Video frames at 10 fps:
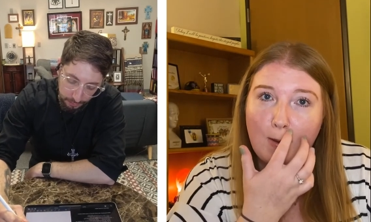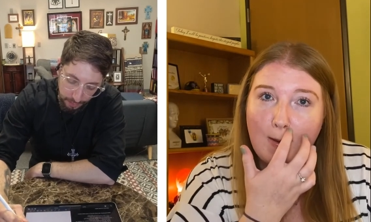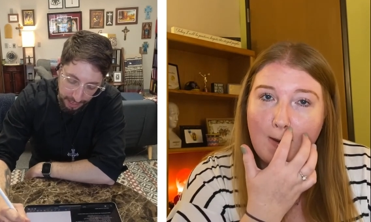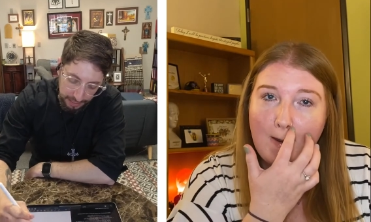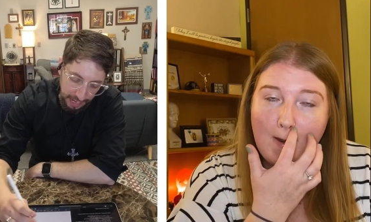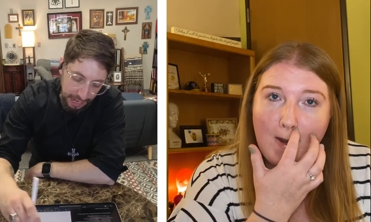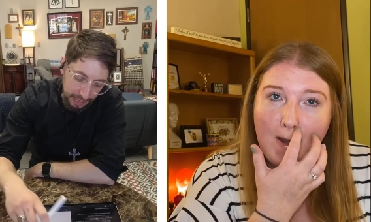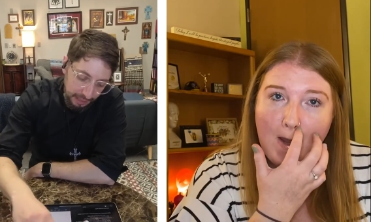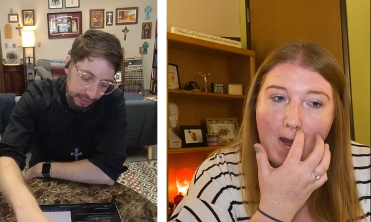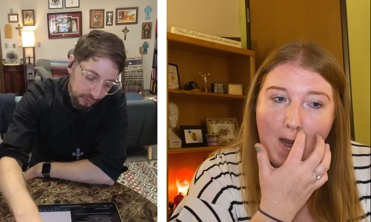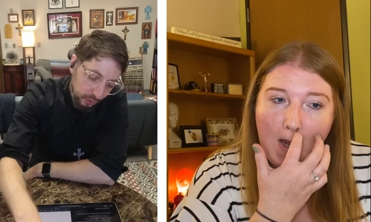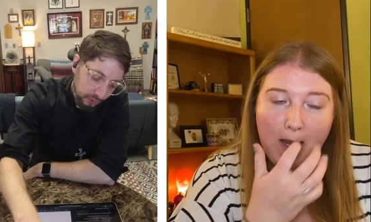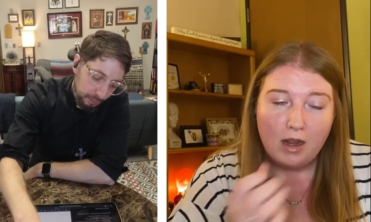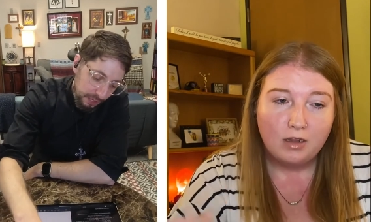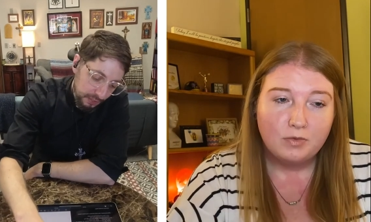Speaker 1: Right. And so
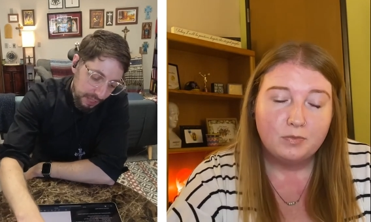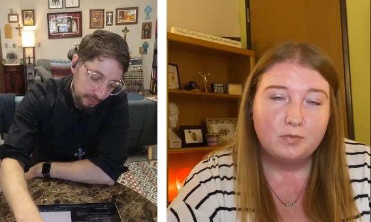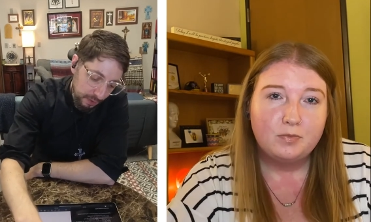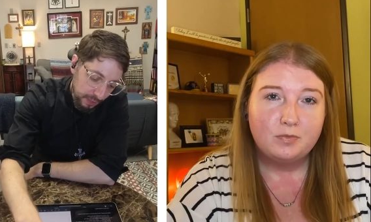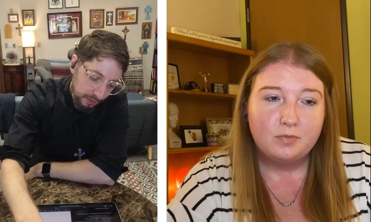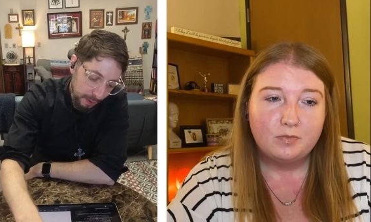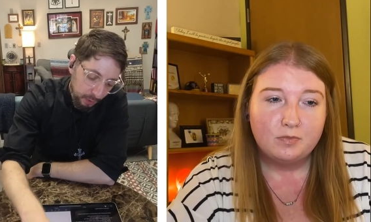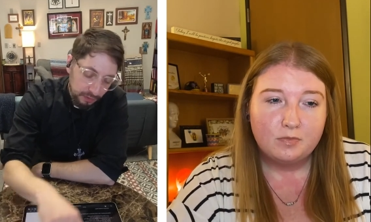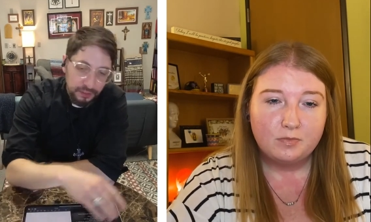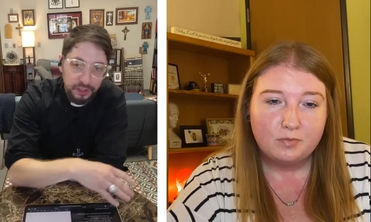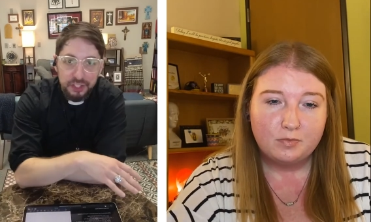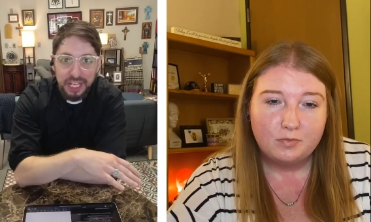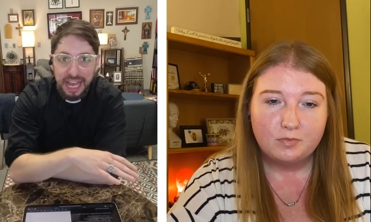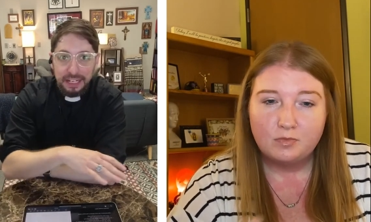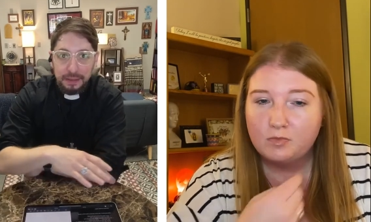especially then when we grab hold of
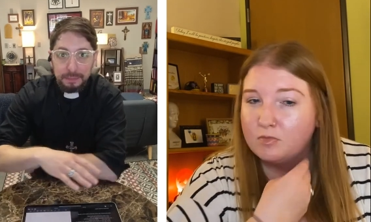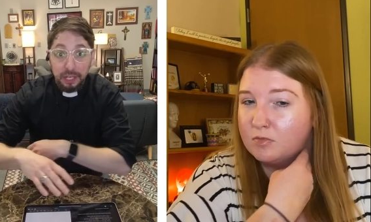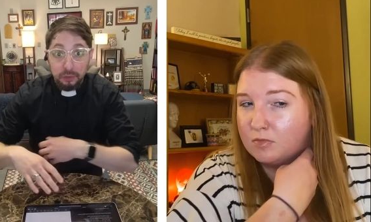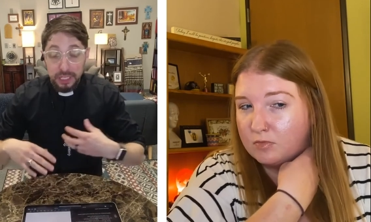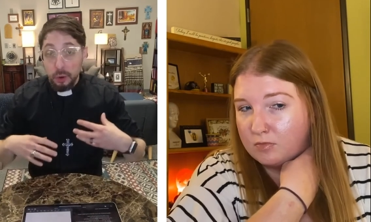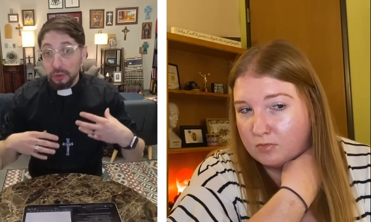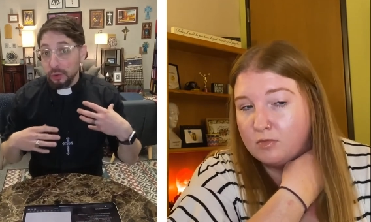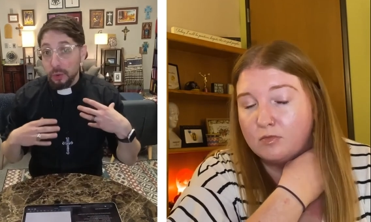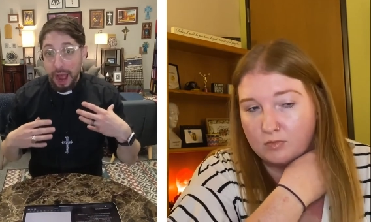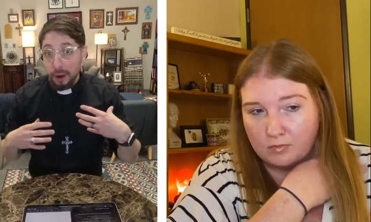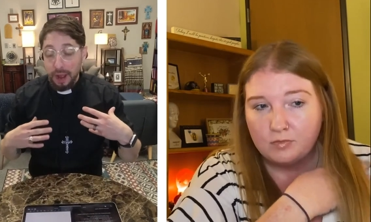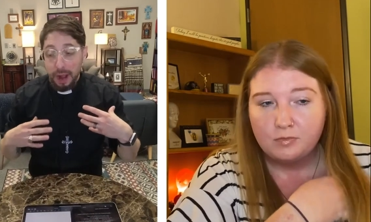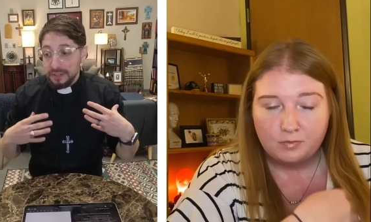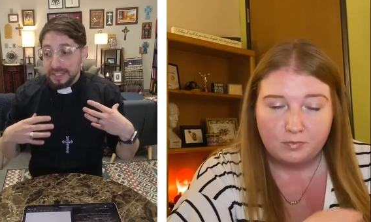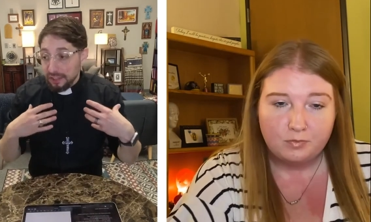Christianity, because we know
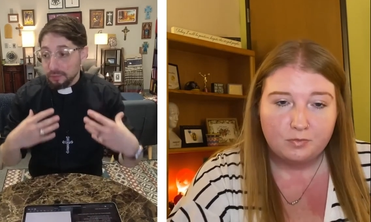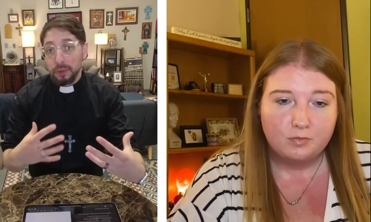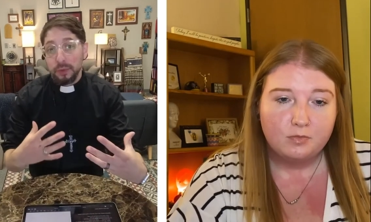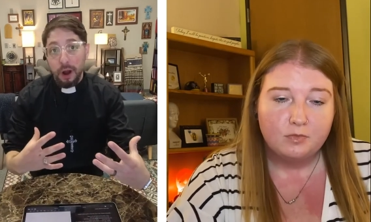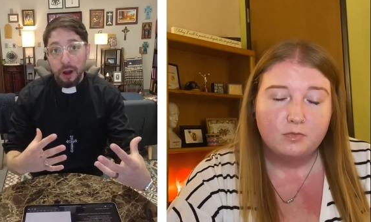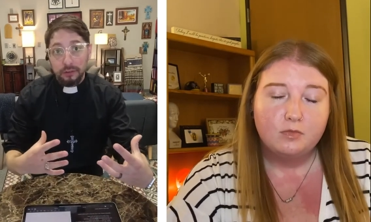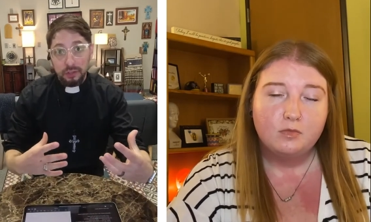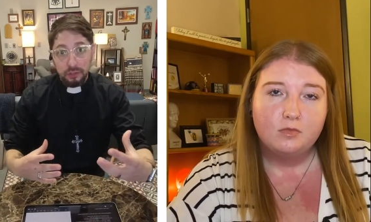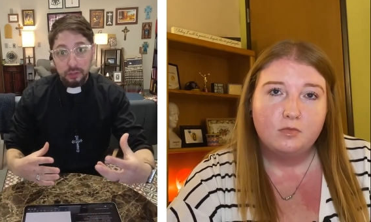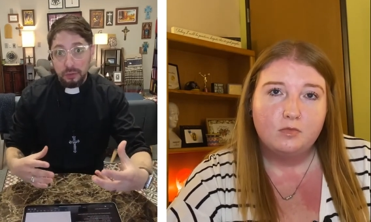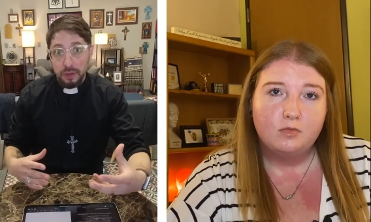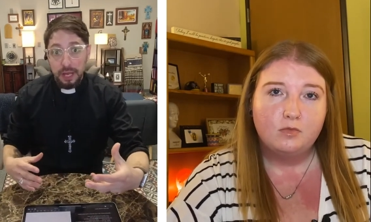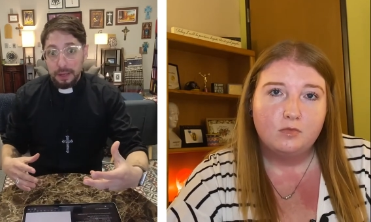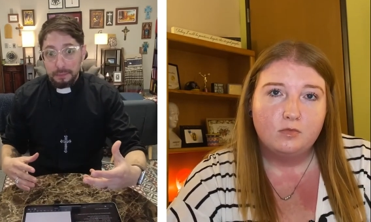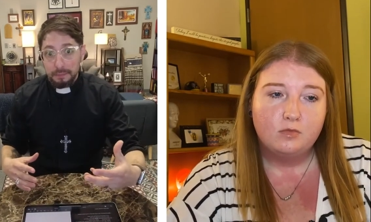how desperate we are to
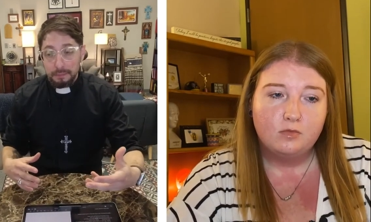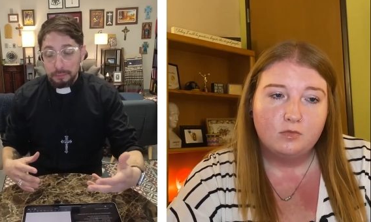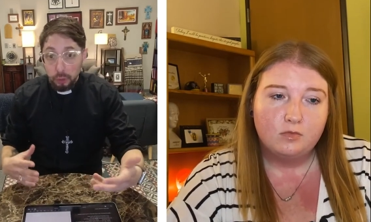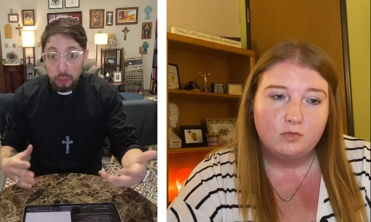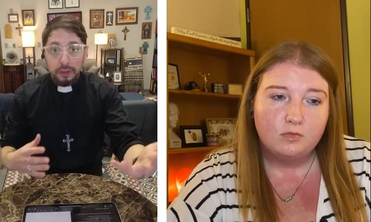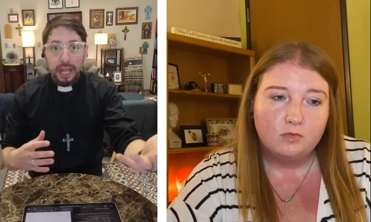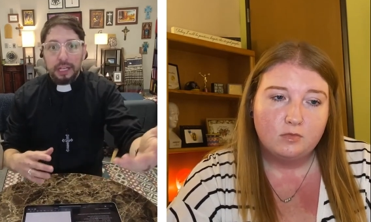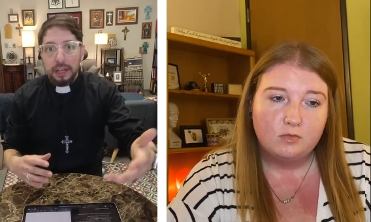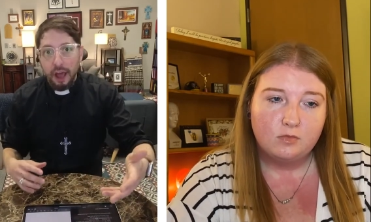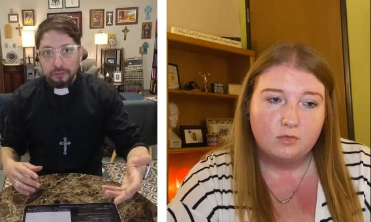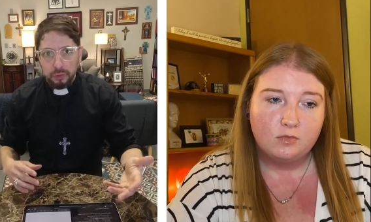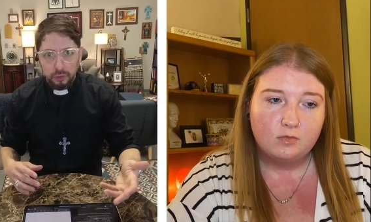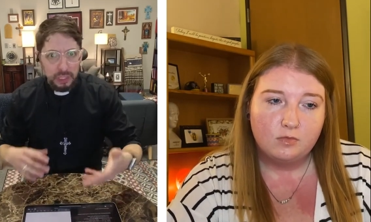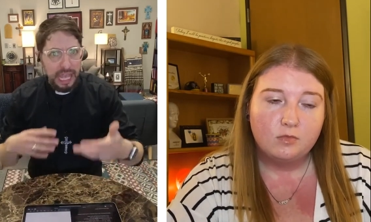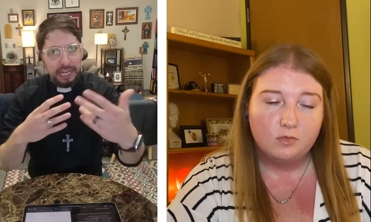look like enough,
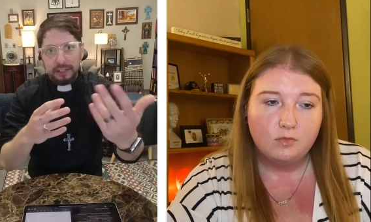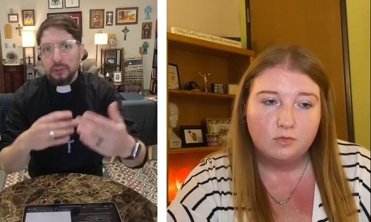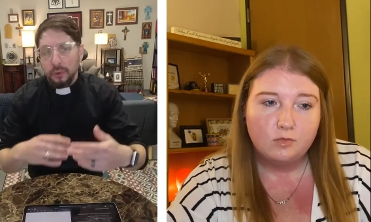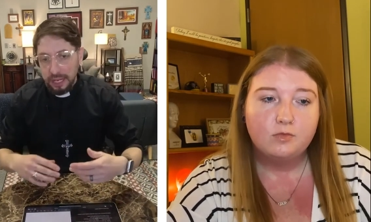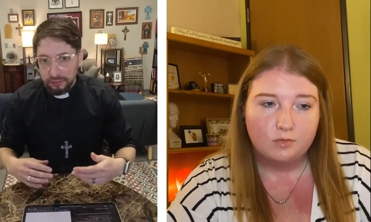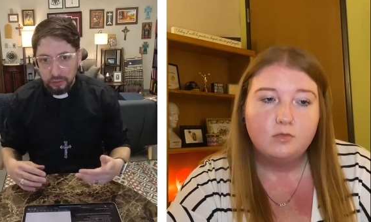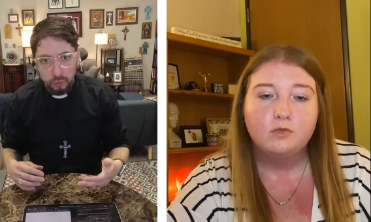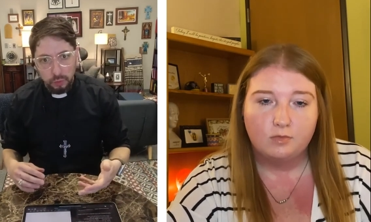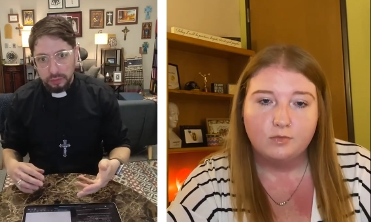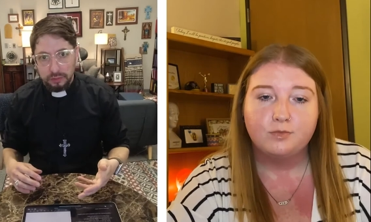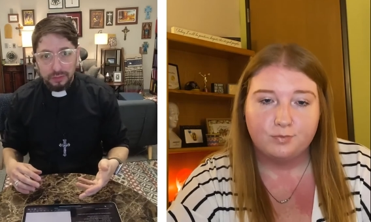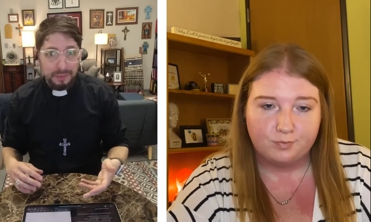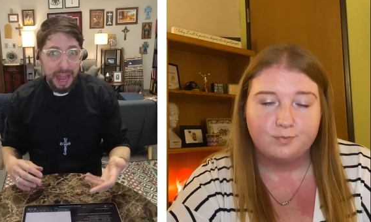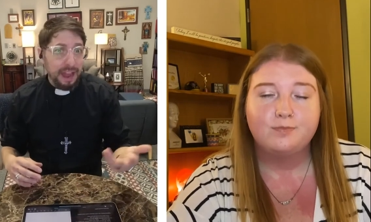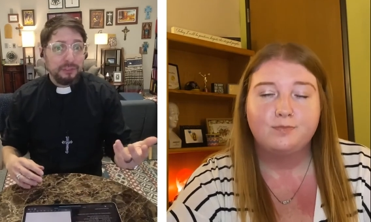to get into the right school, to
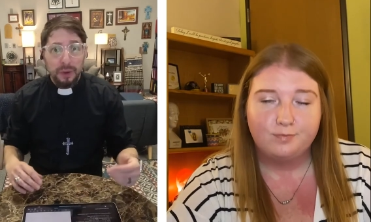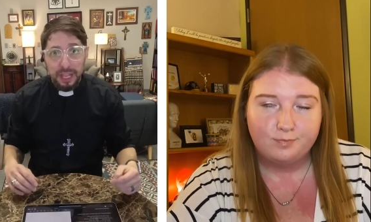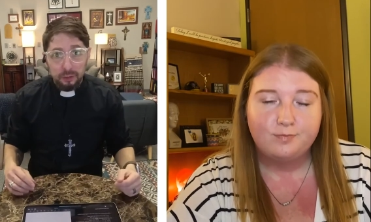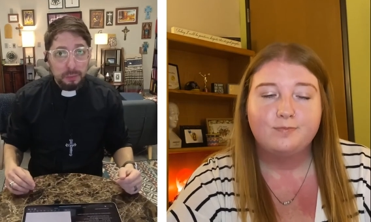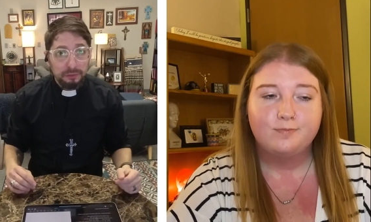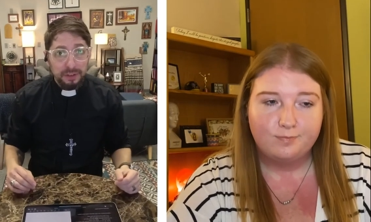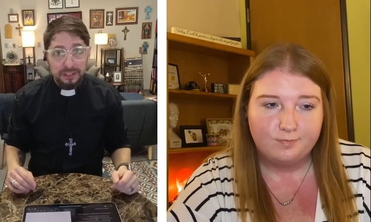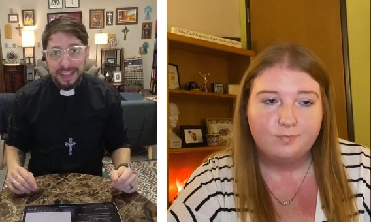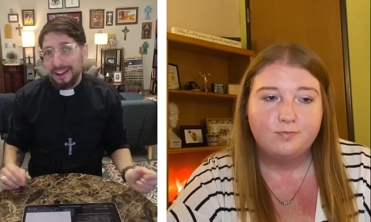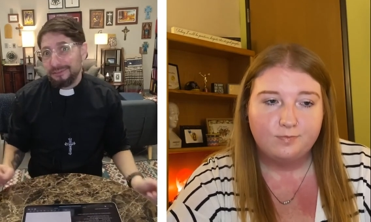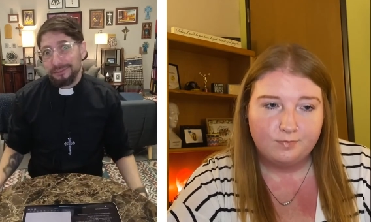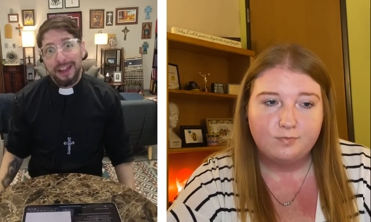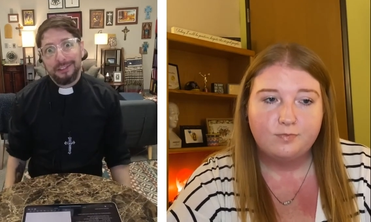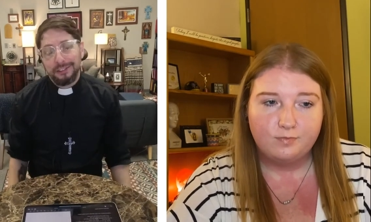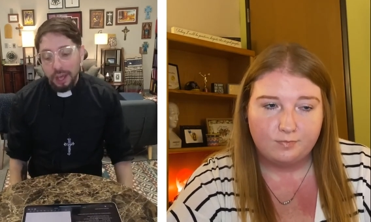have the right group of friends, to have
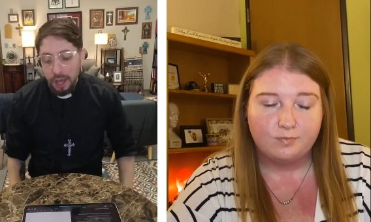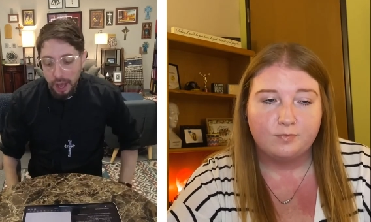friends,